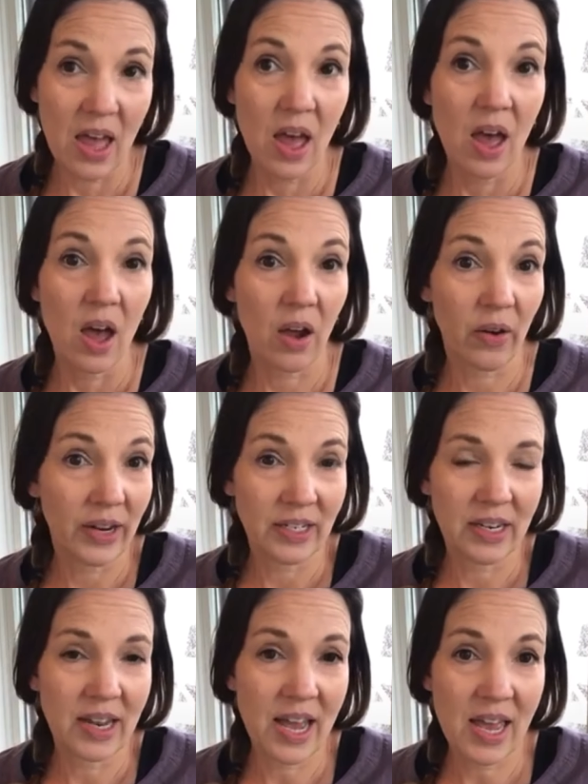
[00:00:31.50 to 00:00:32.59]
all right,
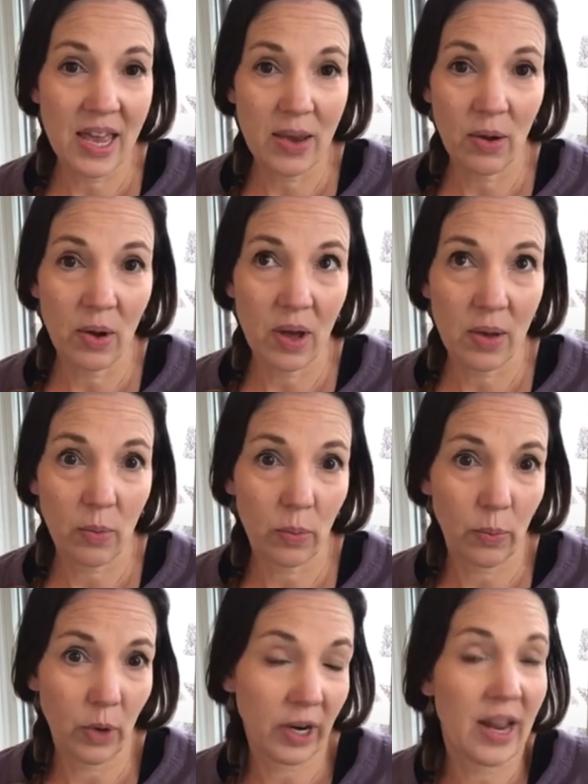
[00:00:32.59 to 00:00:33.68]
today we're
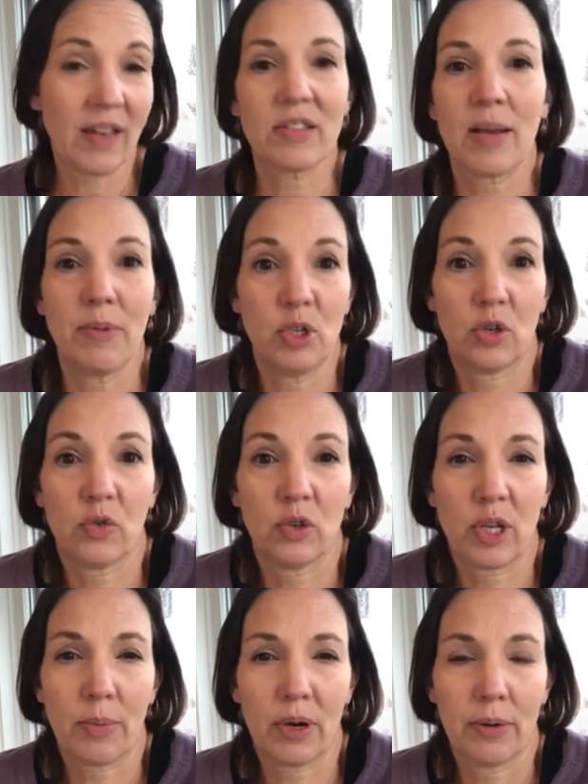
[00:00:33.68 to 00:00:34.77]
going to have sloppy joes for
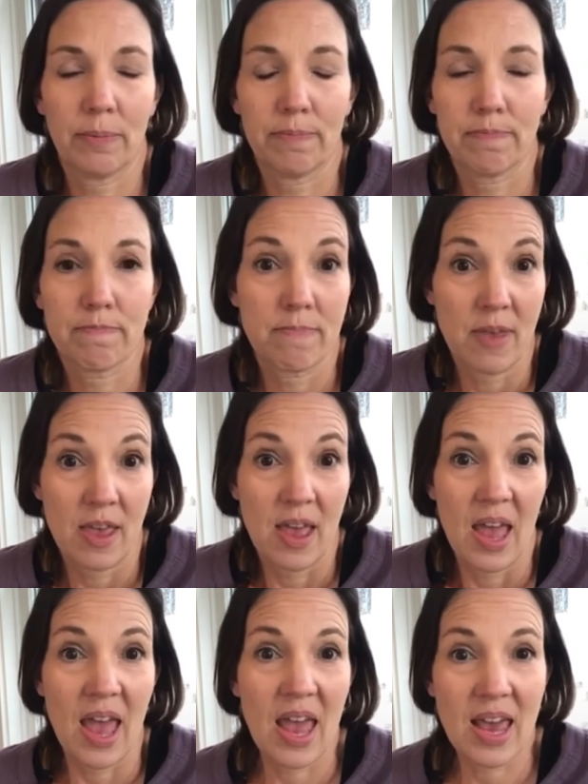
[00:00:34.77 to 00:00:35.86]
supper.
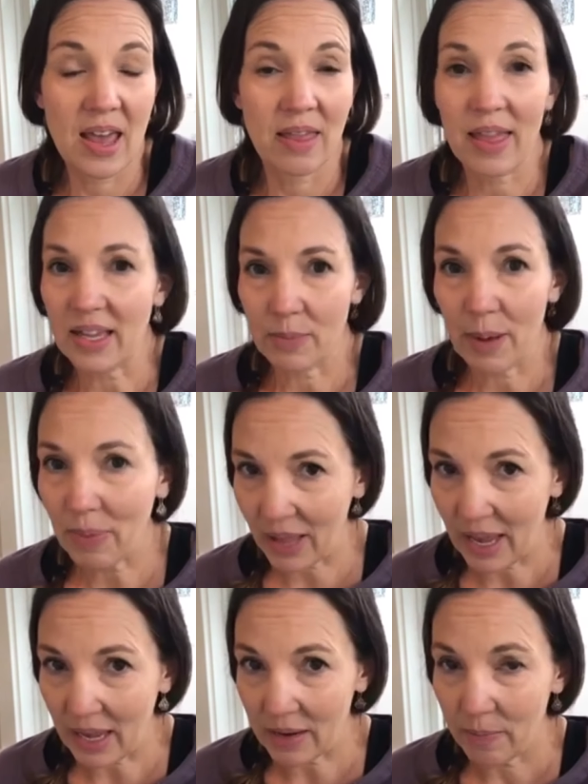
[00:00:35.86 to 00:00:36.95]
And that's my
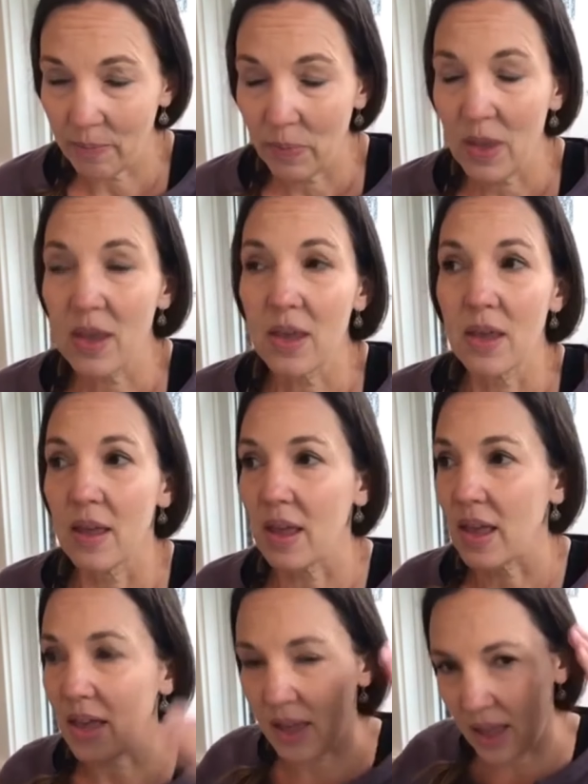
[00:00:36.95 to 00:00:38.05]
plan.
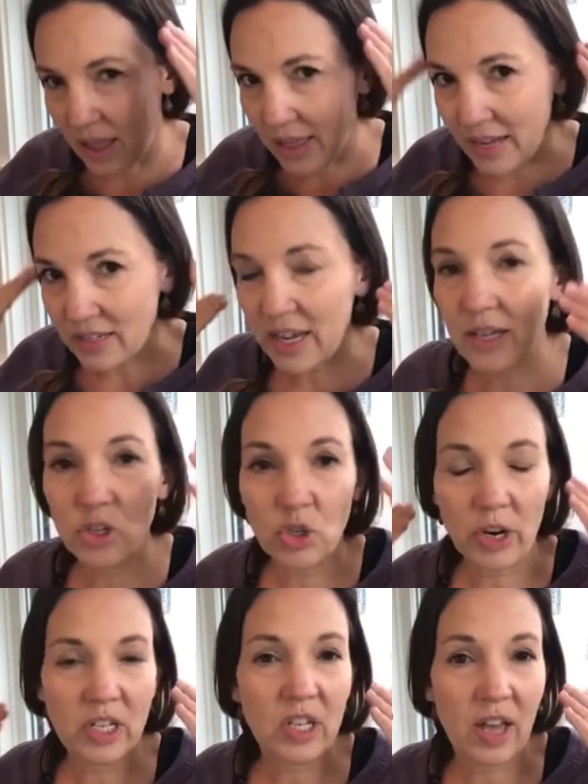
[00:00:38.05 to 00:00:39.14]
And that takes
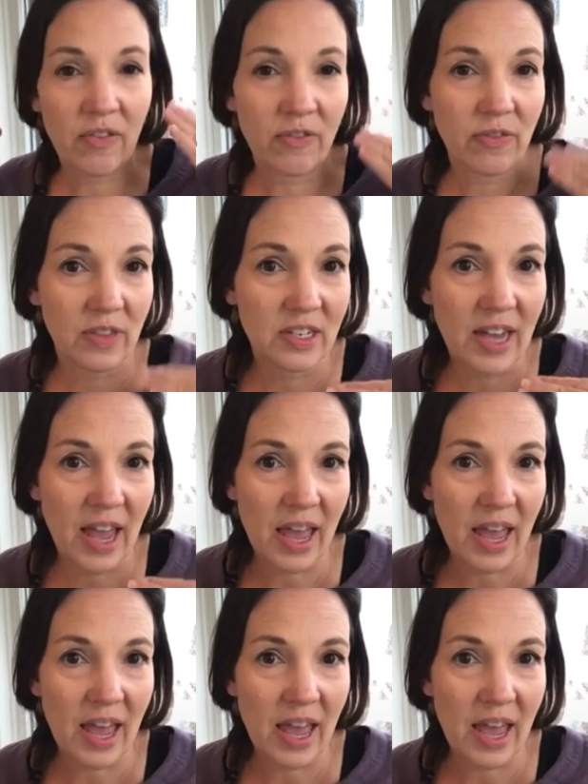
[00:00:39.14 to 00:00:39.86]
stress off the day.